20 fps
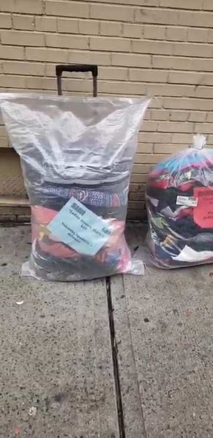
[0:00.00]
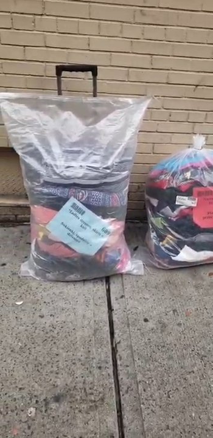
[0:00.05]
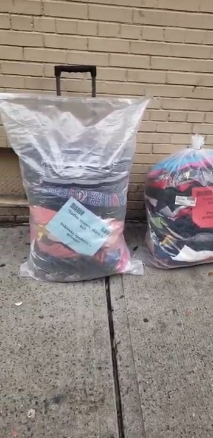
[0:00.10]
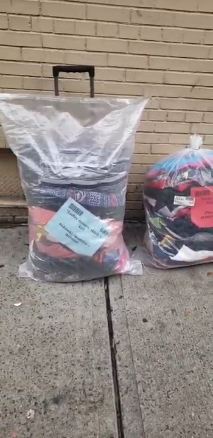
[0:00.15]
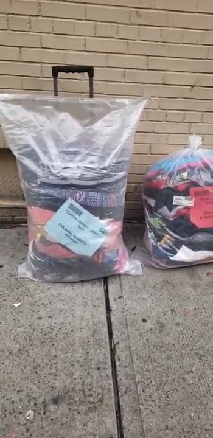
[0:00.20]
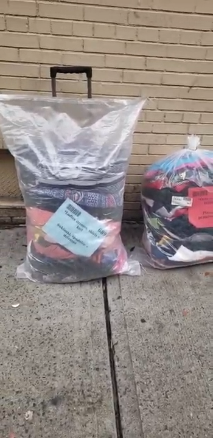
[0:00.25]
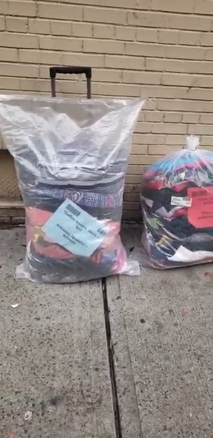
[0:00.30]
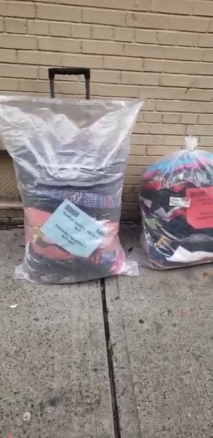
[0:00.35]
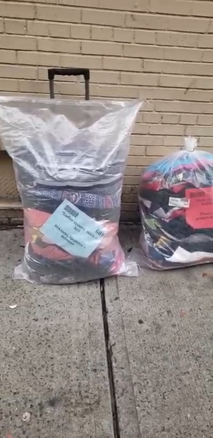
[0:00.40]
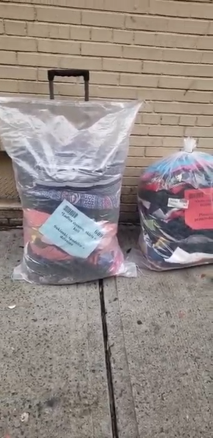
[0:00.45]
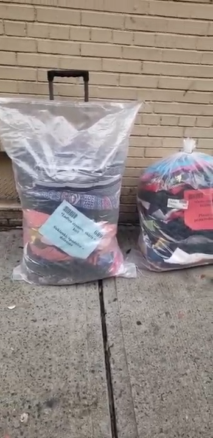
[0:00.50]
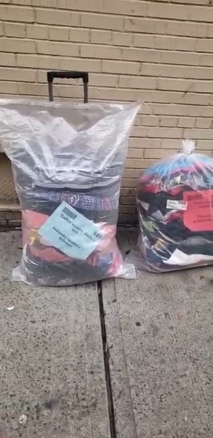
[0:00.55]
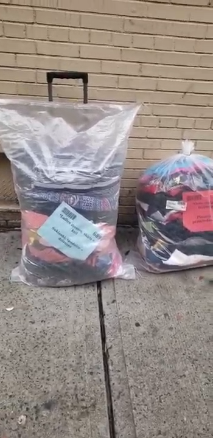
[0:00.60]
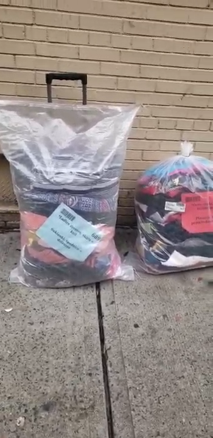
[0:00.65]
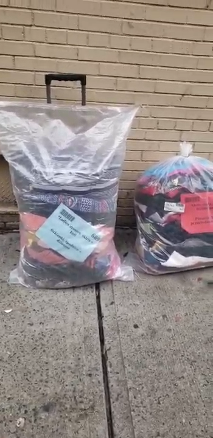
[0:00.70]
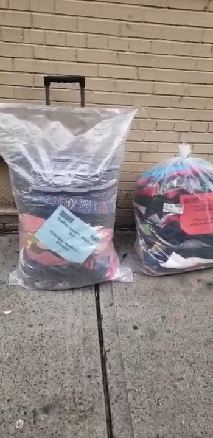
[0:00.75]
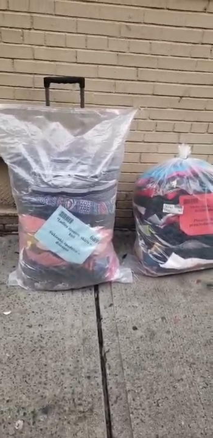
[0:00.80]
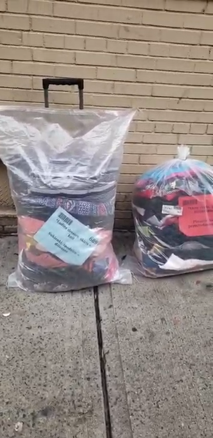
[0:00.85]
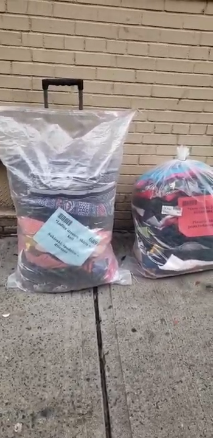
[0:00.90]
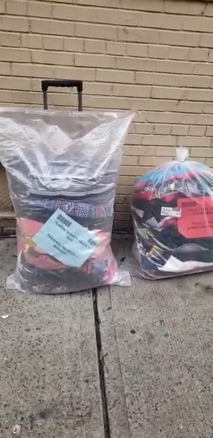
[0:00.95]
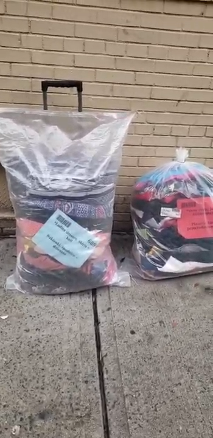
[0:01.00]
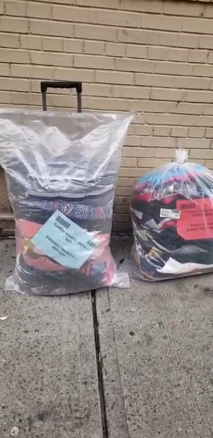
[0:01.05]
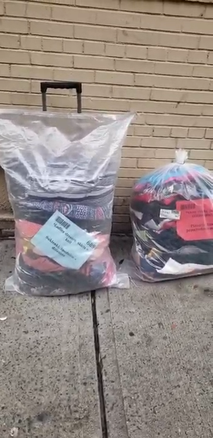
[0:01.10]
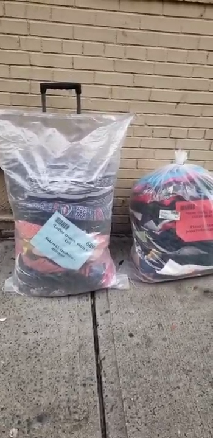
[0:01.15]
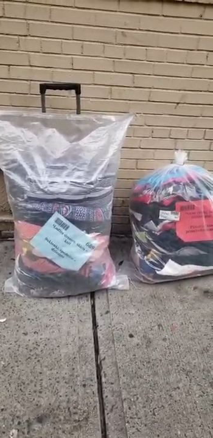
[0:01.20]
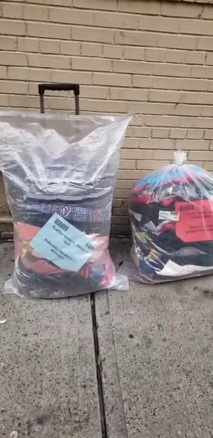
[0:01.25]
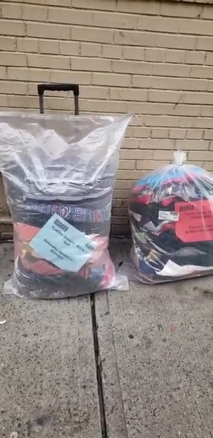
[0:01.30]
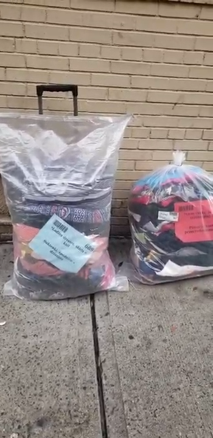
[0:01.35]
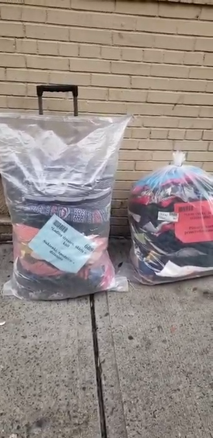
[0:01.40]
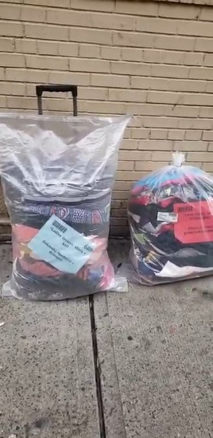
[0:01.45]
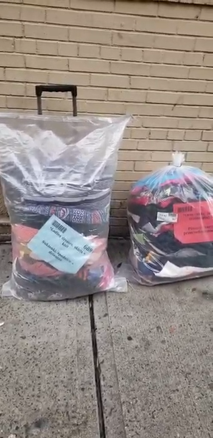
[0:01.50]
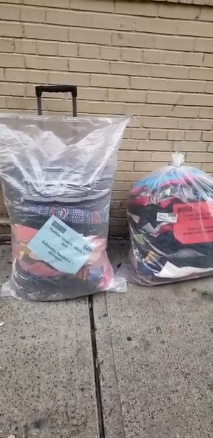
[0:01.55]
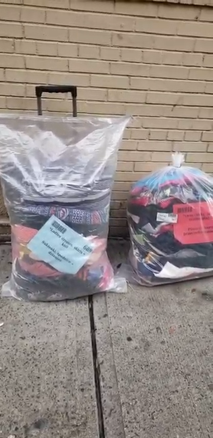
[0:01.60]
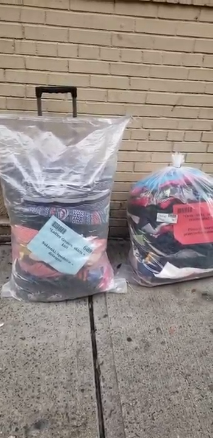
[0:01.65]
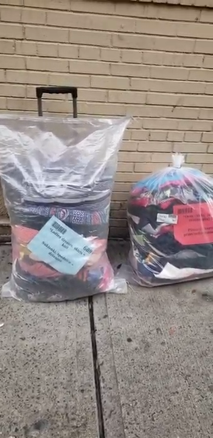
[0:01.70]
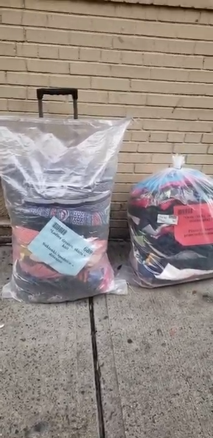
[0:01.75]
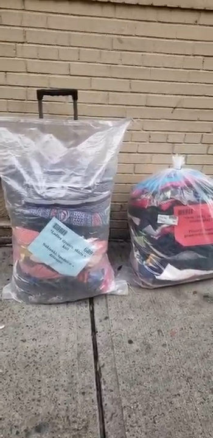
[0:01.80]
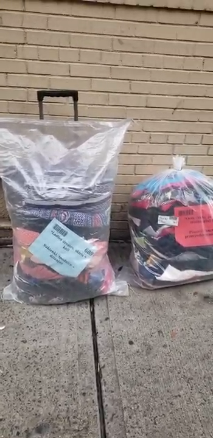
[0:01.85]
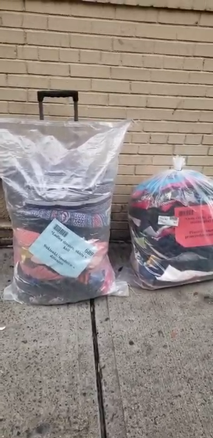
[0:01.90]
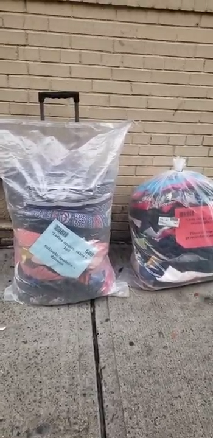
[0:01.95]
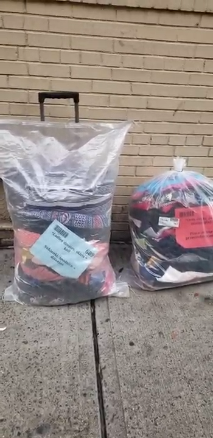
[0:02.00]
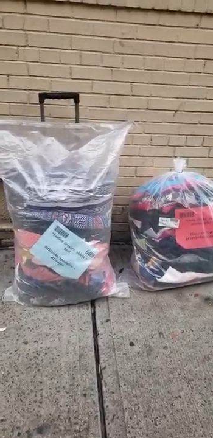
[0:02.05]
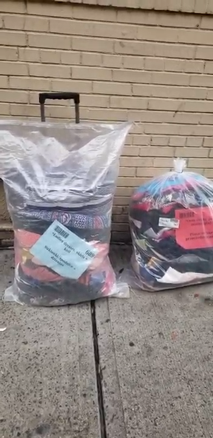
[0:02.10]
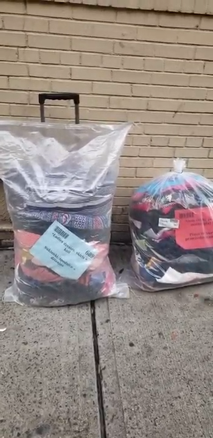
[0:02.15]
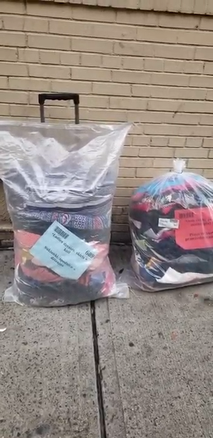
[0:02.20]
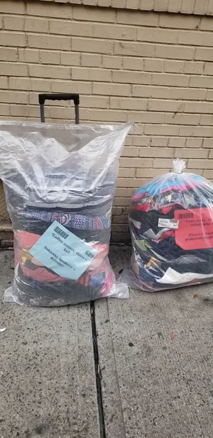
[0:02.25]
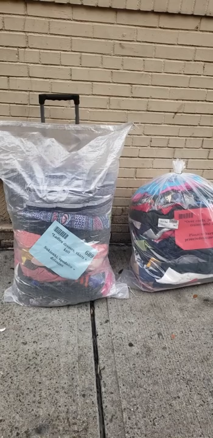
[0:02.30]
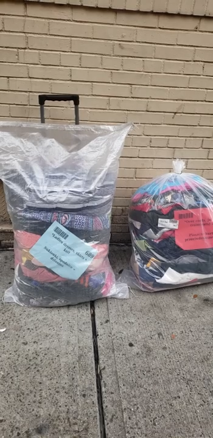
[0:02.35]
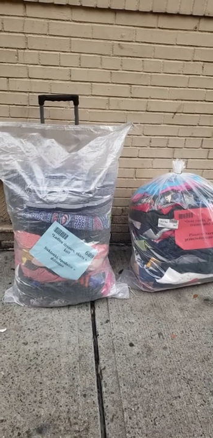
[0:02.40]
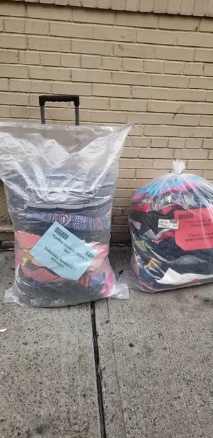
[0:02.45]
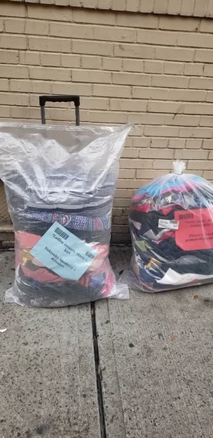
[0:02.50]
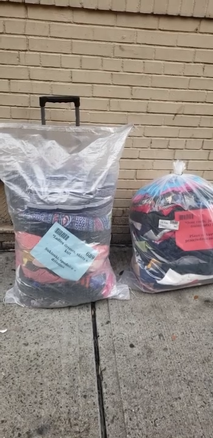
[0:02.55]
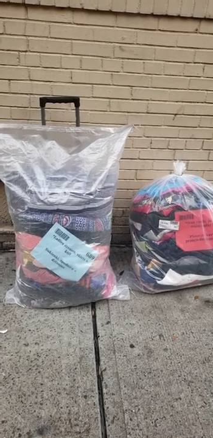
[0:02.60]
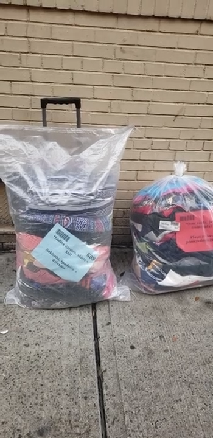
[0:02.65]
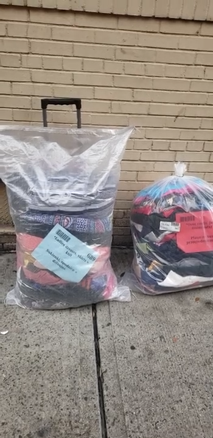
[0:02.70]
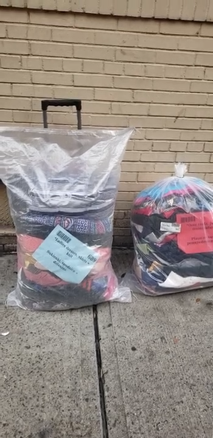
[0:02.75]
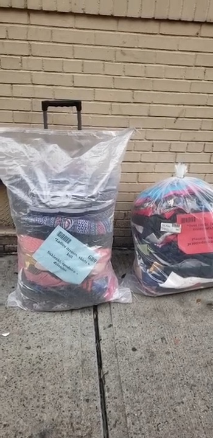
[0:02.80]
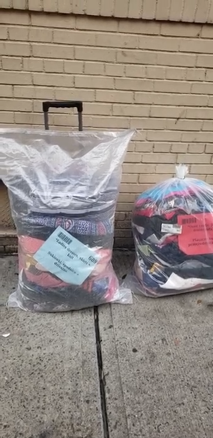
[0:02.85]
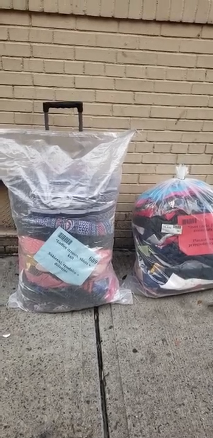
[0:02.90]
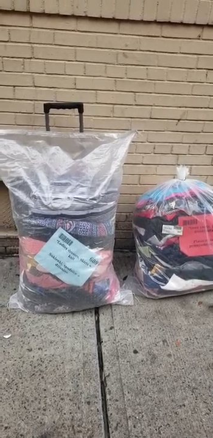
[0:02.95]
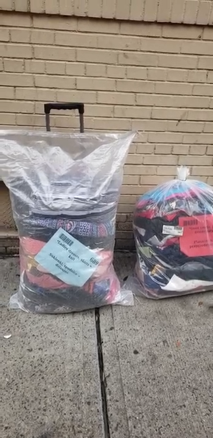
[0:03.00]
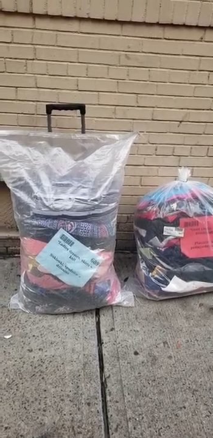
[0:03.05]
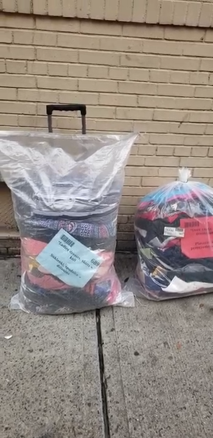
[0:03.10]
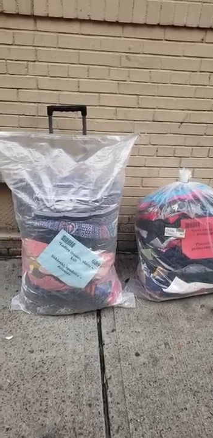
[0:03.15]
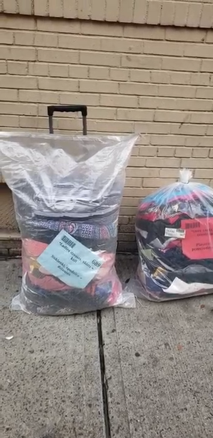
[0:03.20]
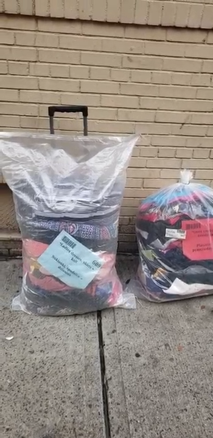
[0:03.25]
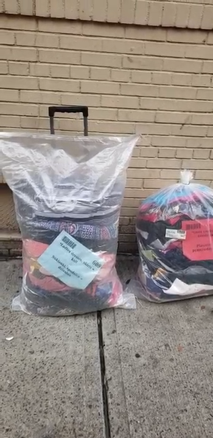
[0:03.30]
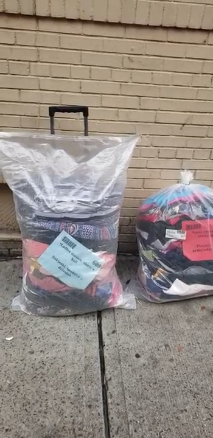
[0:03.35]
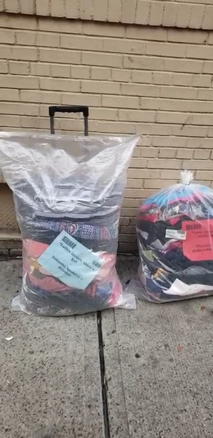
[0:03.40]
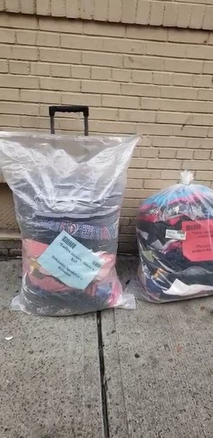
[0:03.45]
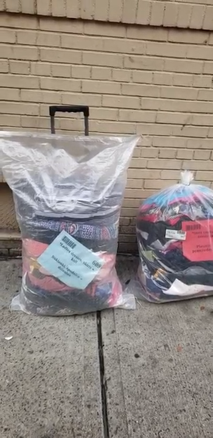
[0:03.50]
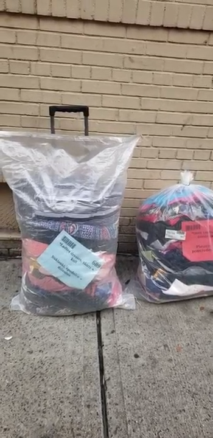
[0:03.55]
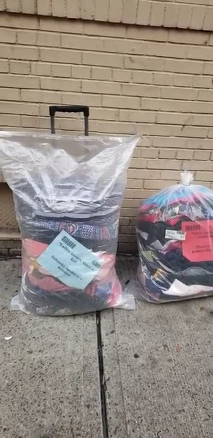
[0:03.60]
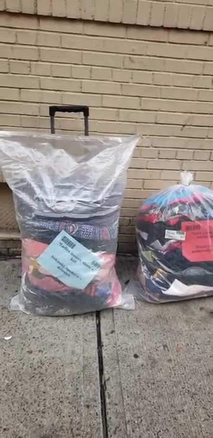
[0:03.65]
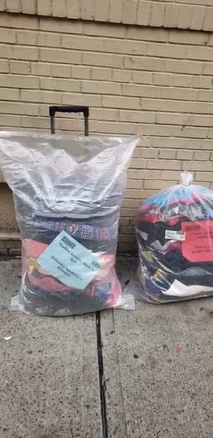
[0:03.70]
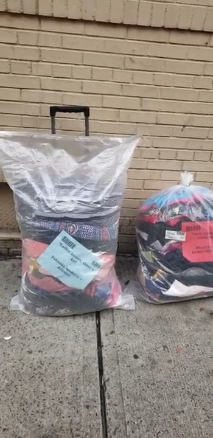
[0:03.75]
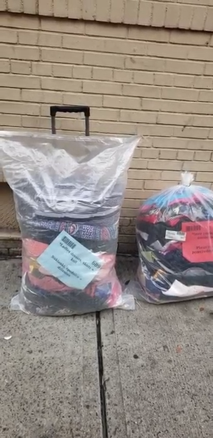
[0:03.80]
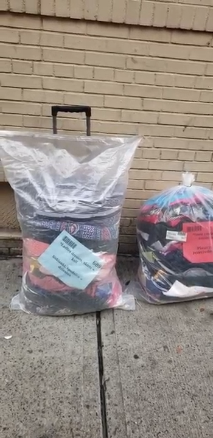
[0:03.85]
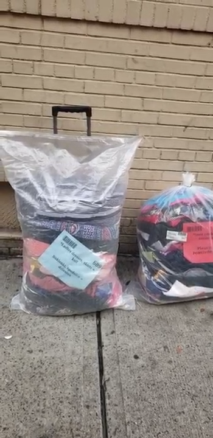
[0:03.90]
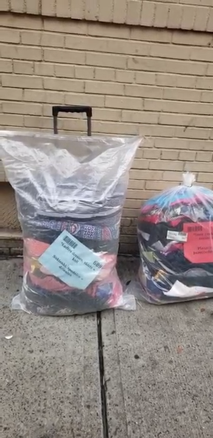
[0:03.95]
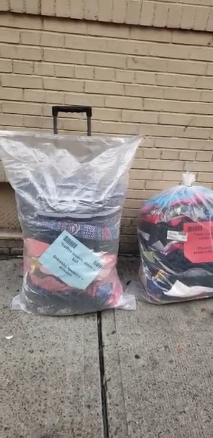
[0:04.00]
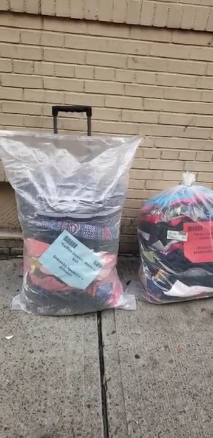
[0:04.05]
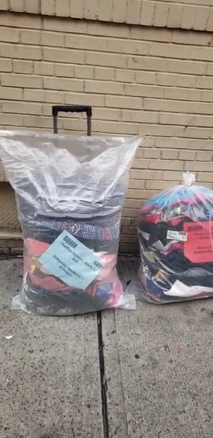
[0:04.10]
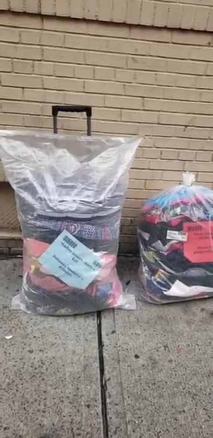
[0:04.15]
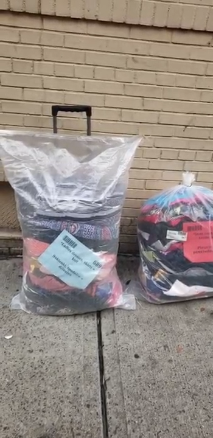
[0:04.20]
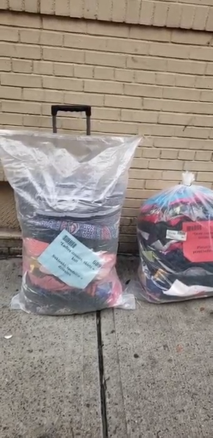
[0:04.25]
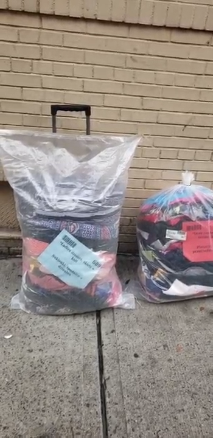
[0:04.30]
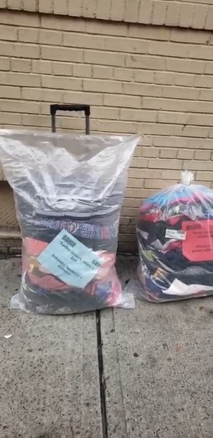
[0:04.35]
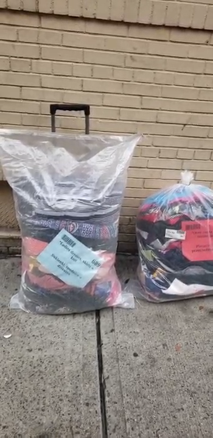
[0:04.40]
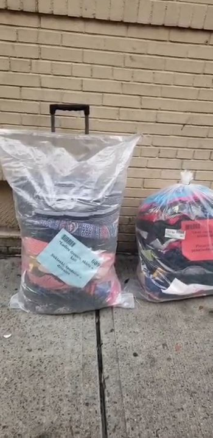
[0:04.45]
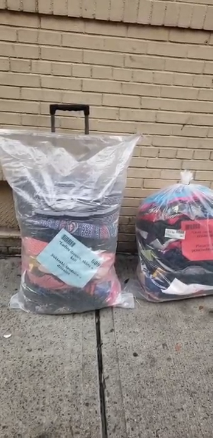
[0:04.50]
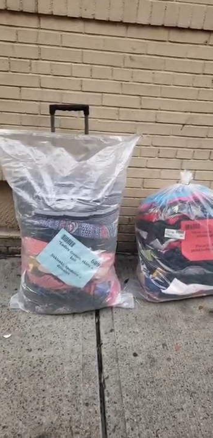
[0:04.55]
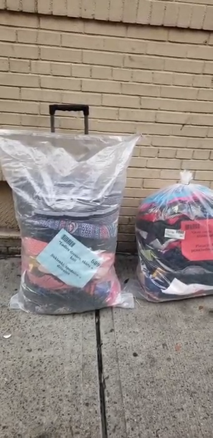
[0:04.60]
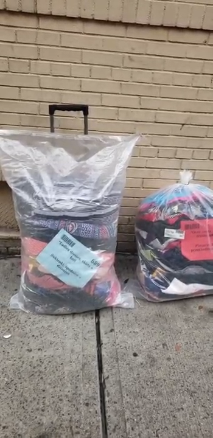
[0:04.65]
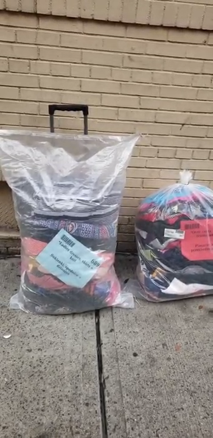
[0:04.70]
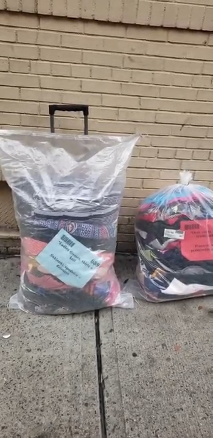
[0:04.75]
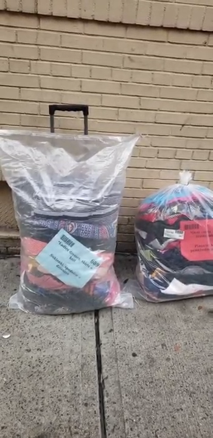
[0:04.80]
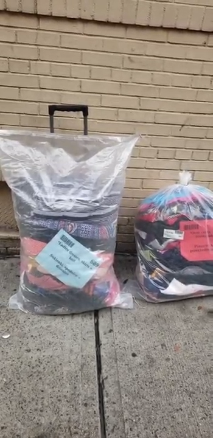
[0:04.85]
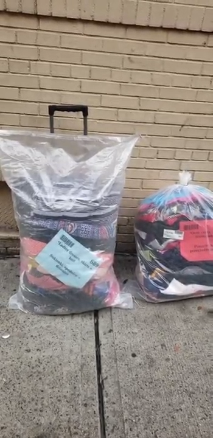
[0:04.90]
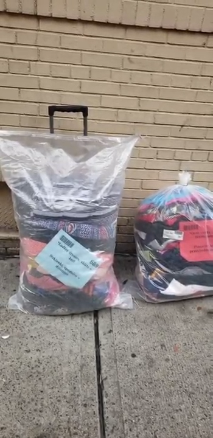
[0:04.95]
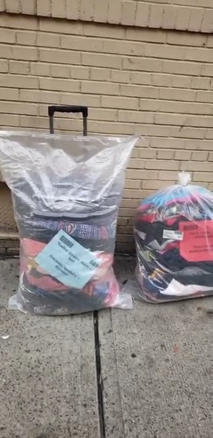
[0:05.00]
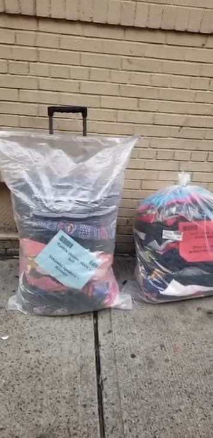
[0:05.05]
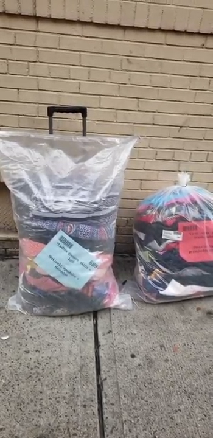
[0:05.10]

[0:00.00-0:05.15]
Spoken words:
(no speaker visible)